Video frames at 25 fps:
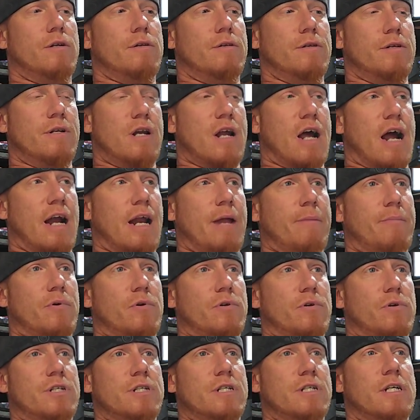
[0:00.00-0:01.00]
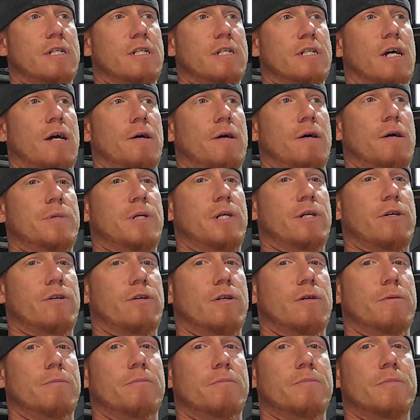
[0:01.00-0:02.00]
90% of the time I'm hearing
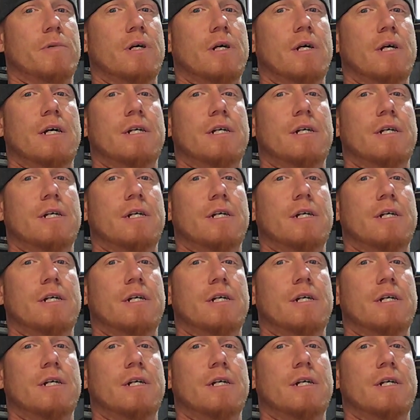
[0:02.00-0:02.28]
them